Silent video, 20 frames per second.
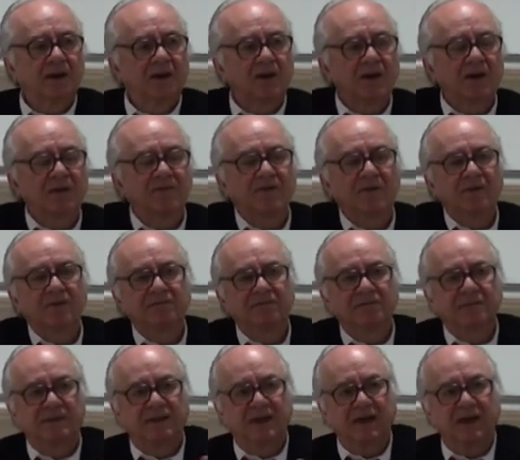of
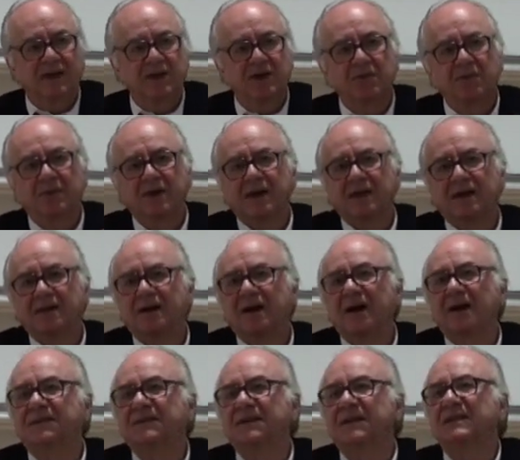dealing with
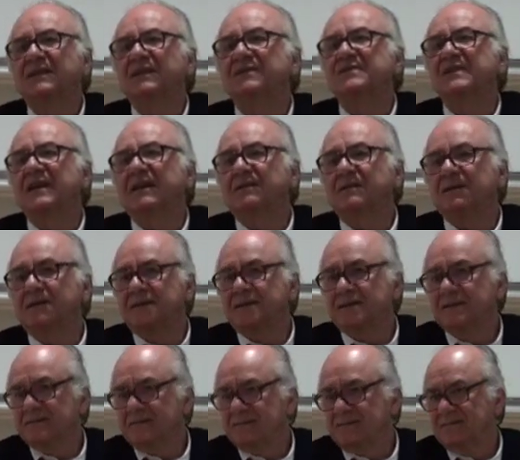alternative
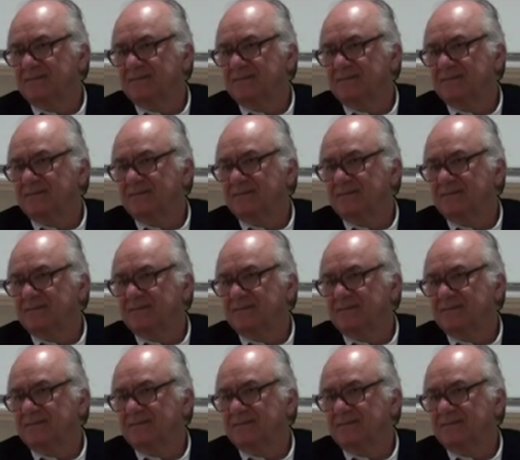centers,